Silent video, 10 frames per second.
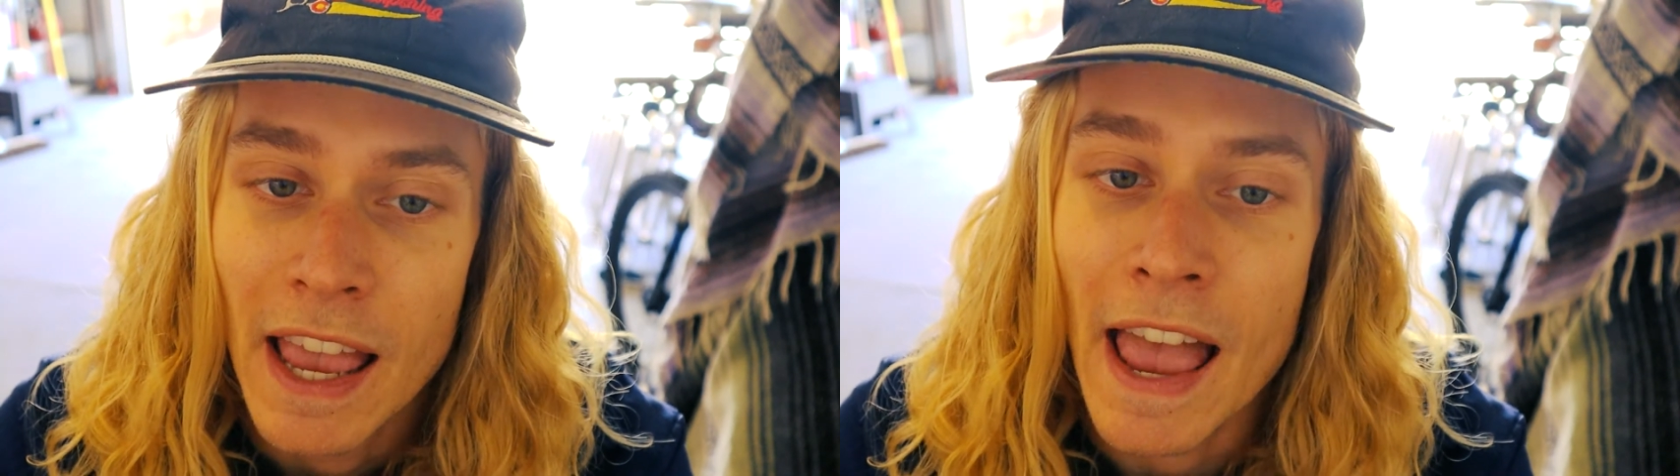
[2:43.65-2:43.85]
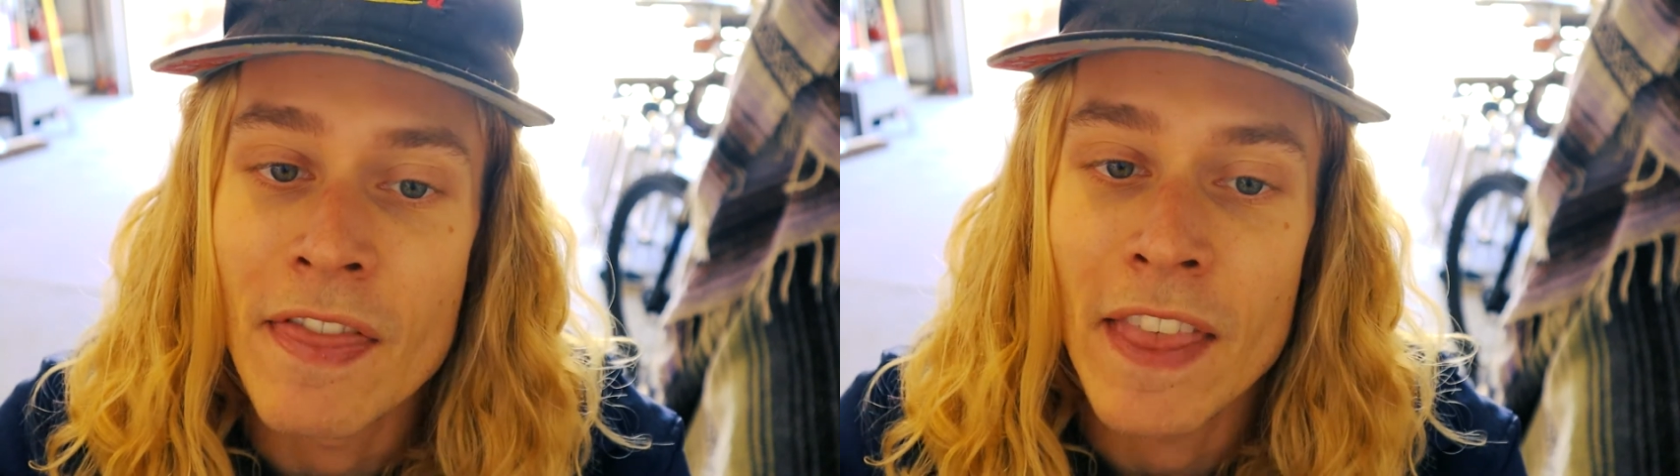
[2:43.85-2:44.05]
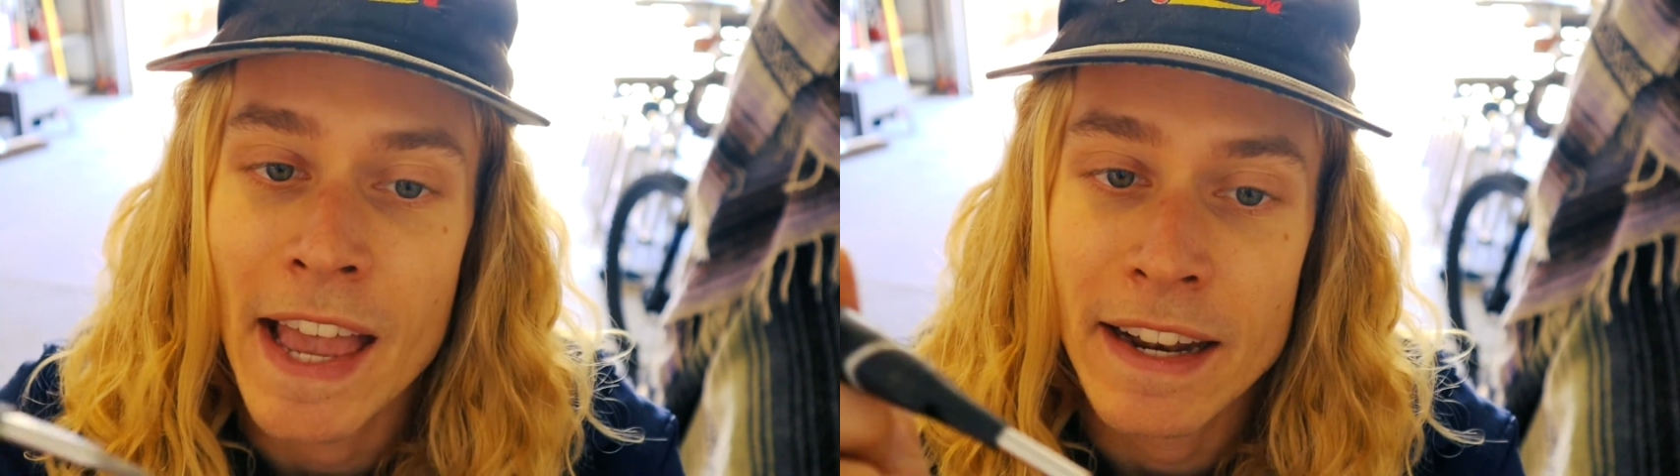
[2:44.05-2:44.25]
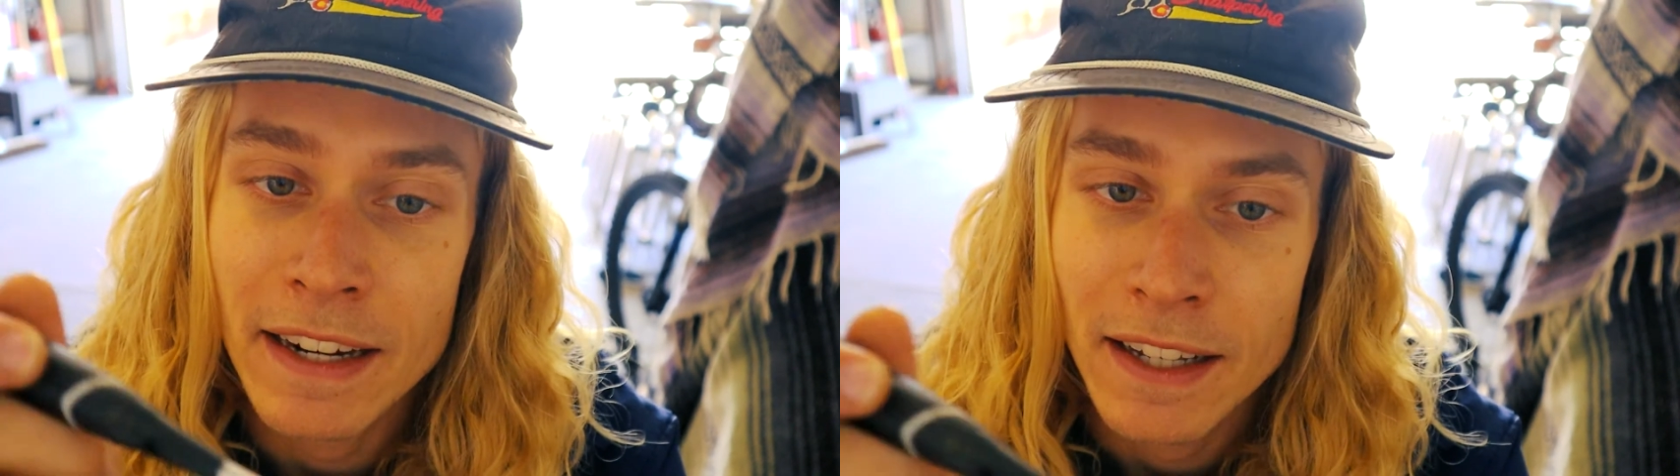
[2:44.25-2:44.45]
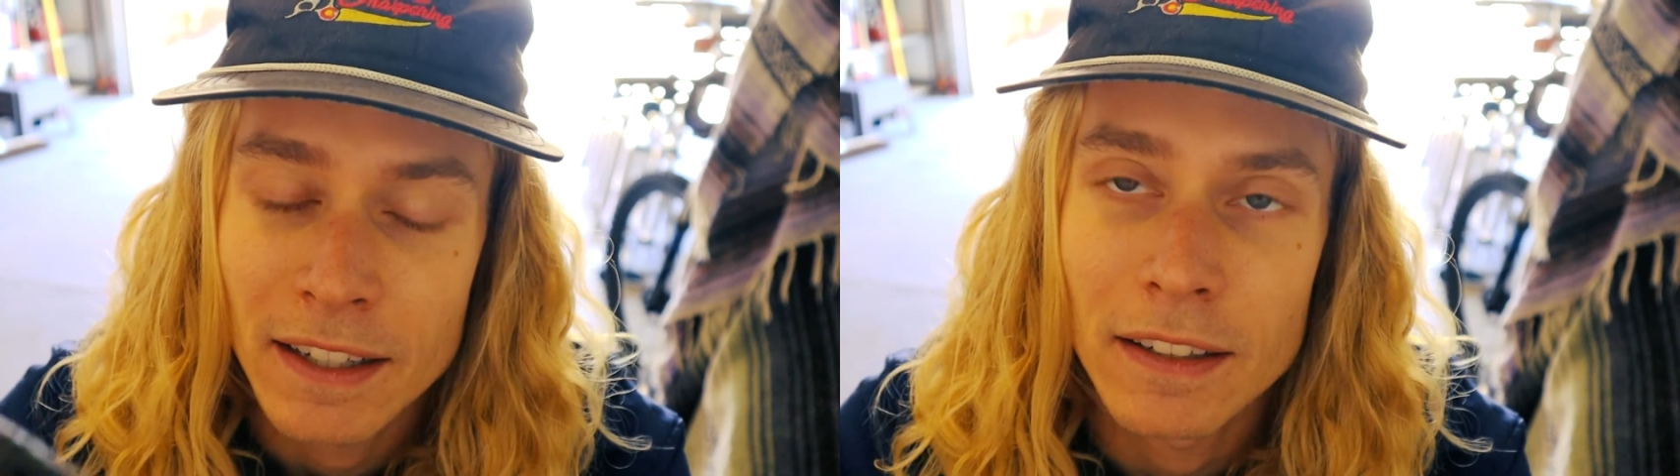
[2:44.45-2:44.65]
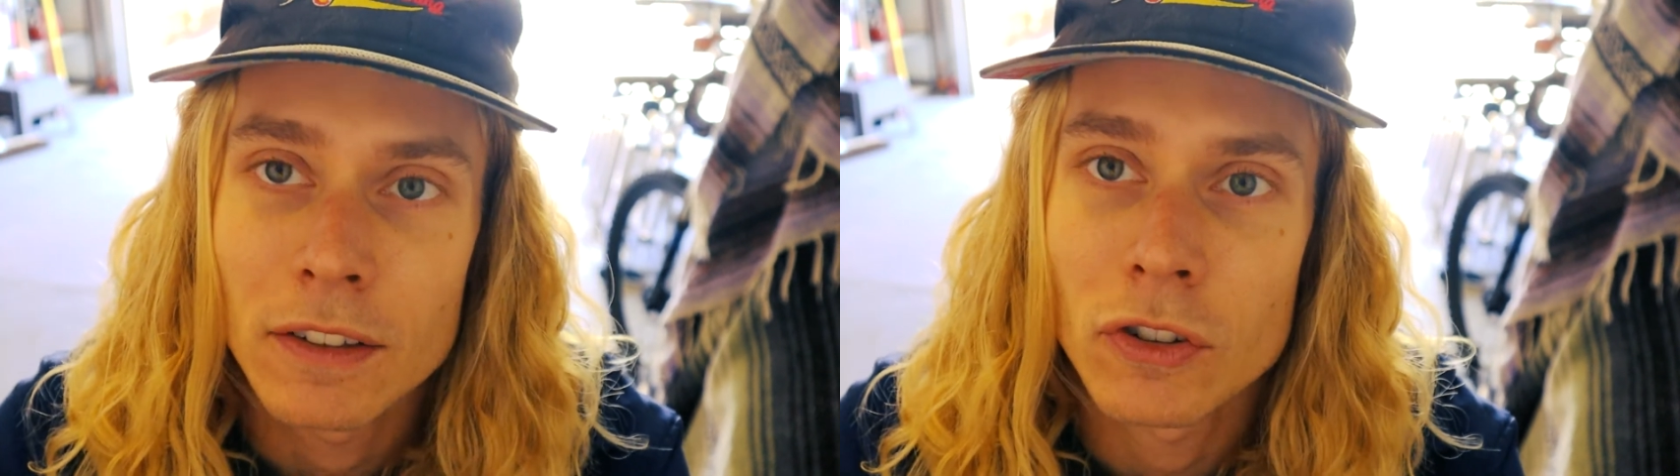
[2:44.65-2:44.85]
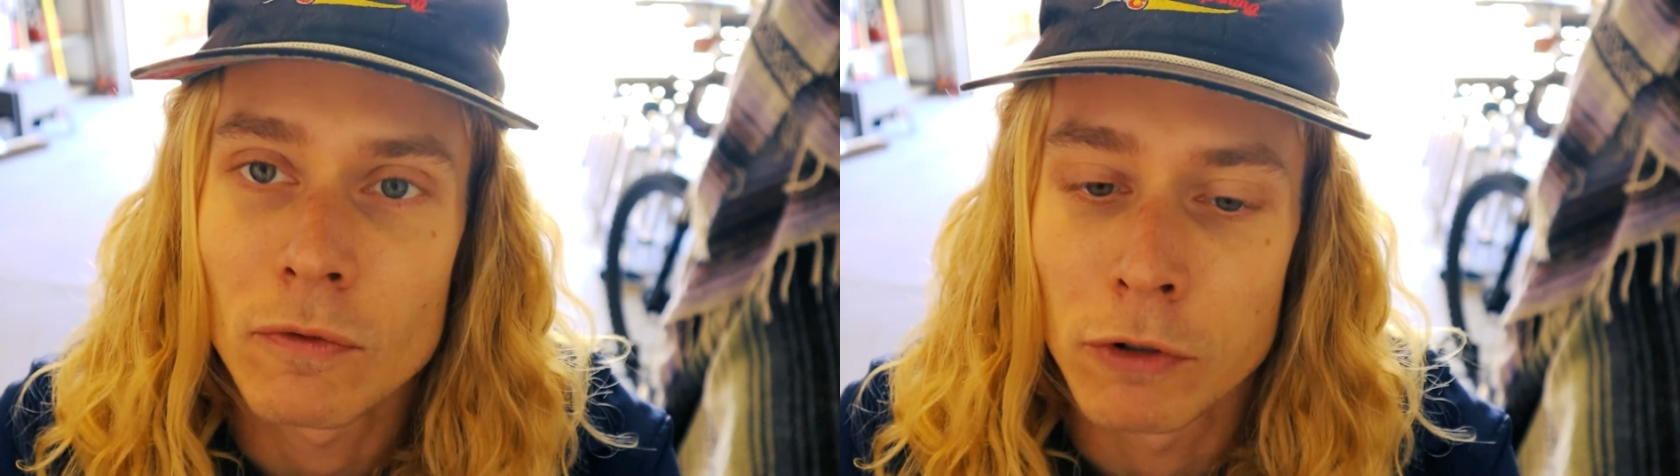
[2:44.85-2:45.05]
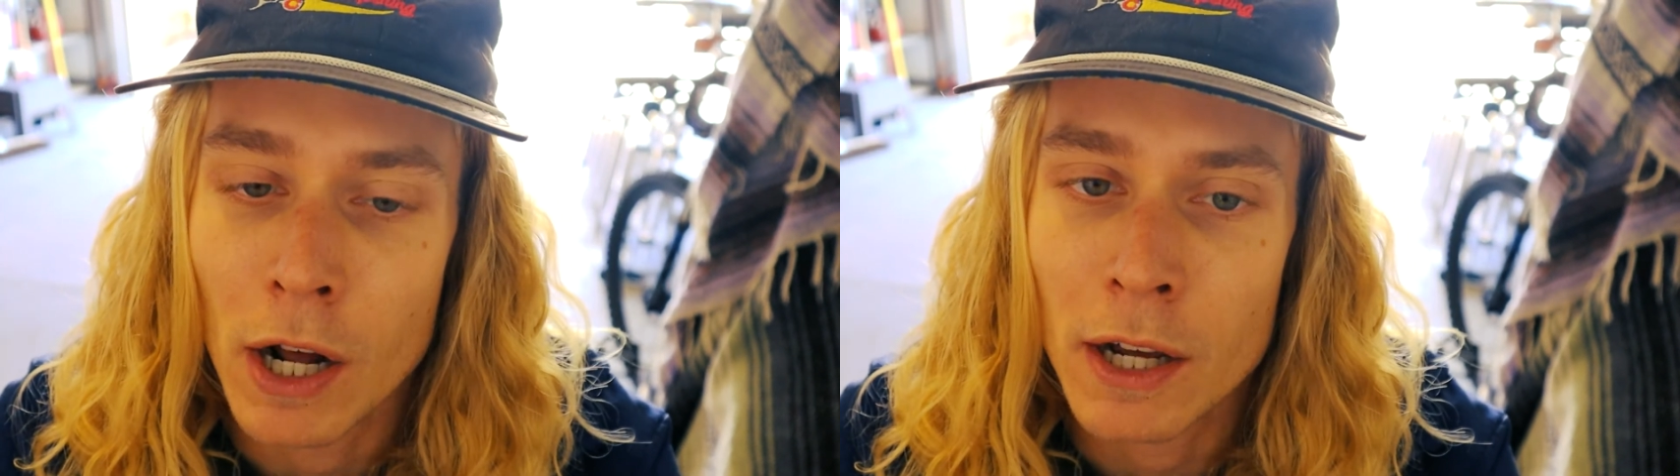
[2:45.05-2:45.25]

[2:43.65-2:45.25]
and then run